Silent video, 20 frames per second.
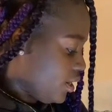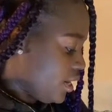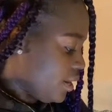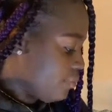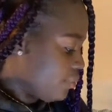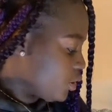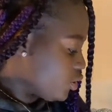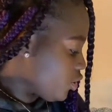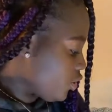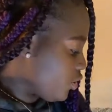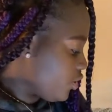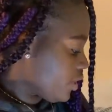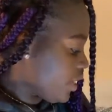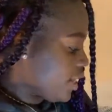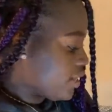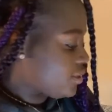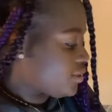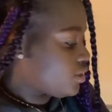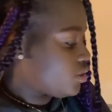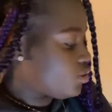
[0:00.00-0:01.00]
Let me show you
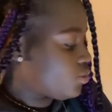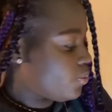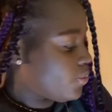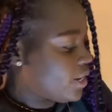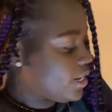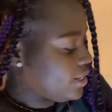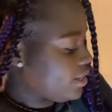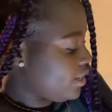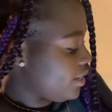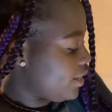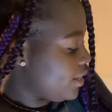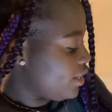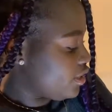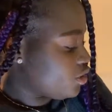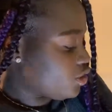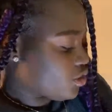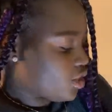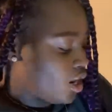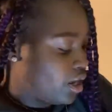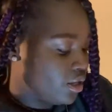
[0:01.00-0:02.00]
guys the
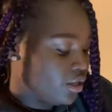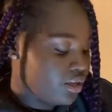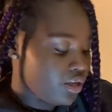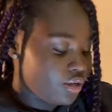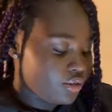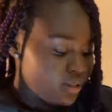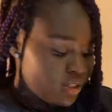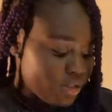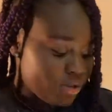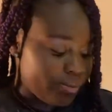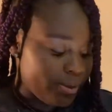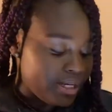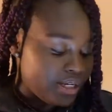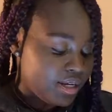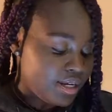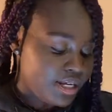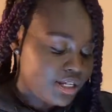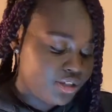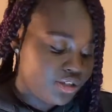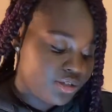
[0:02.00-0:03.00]
20-inch, how long the
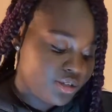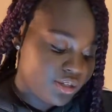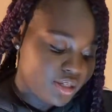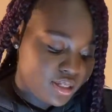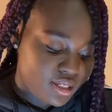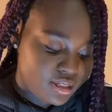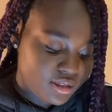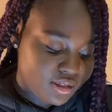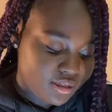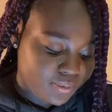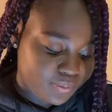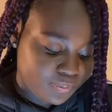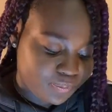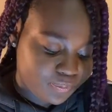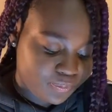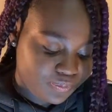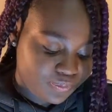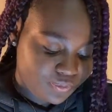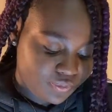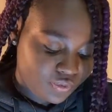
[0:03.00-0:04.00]
20-inch is.
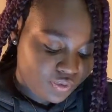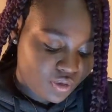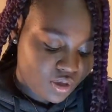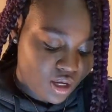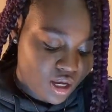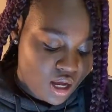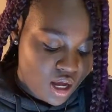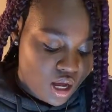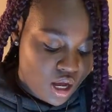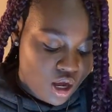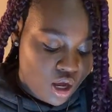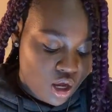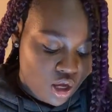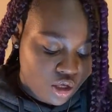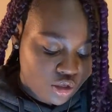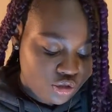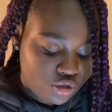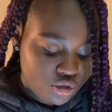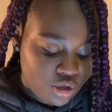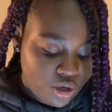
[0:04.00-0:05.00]

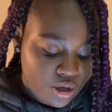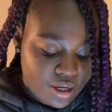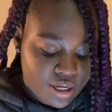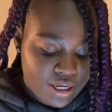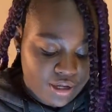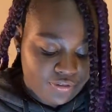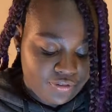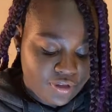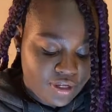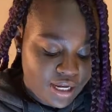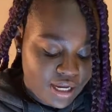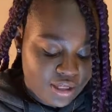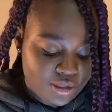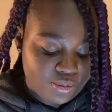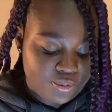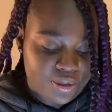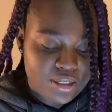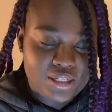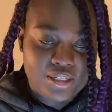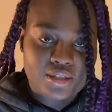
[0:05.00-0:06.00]
Also, if you guys
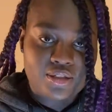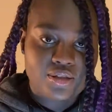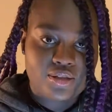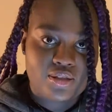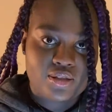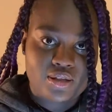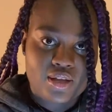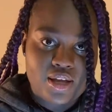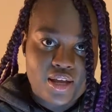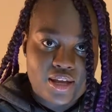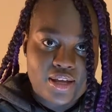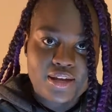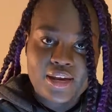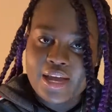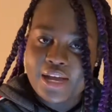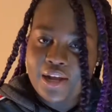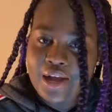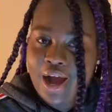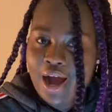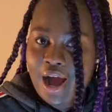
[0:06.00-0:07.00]
want to see
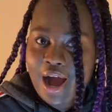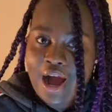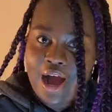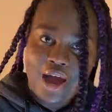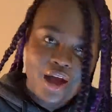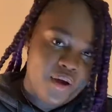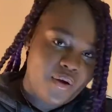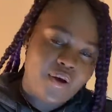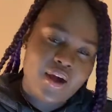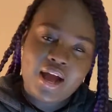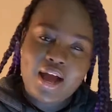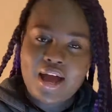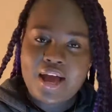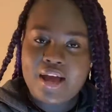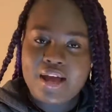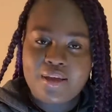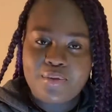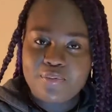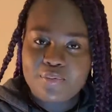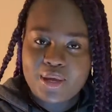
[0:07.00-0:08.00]
like how
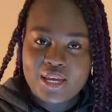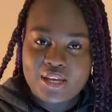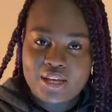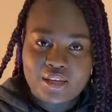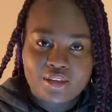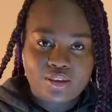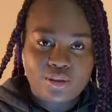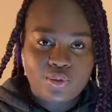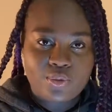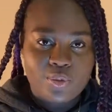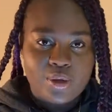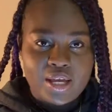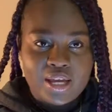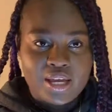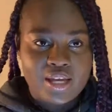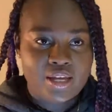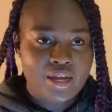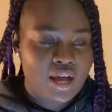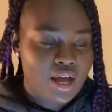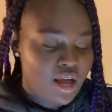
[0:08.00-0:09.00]
I'm making the
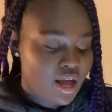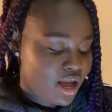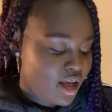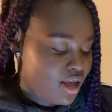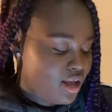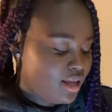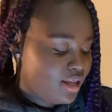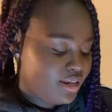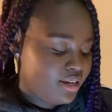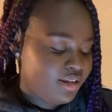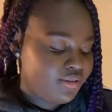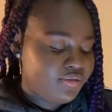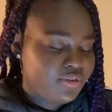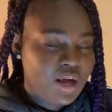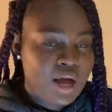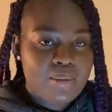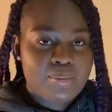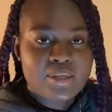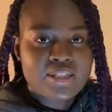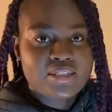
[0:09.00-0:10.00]
wig, leave
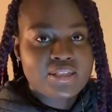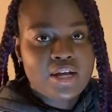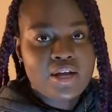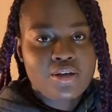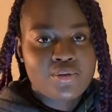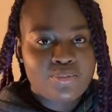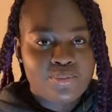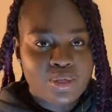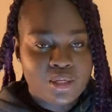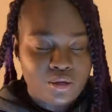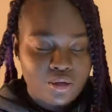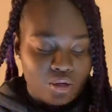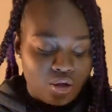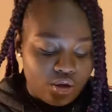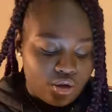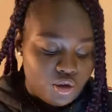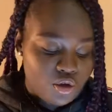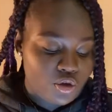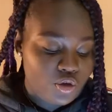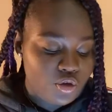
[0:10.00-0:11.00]
comments down
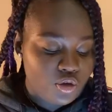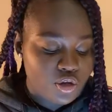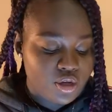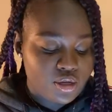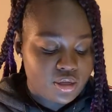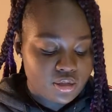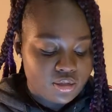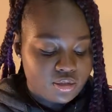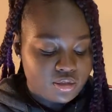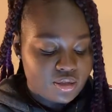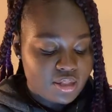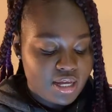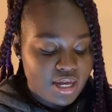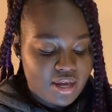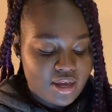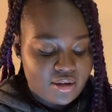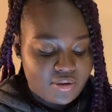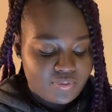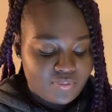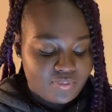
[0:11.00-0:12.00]
below so
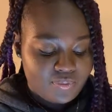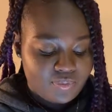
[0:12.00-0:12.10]
that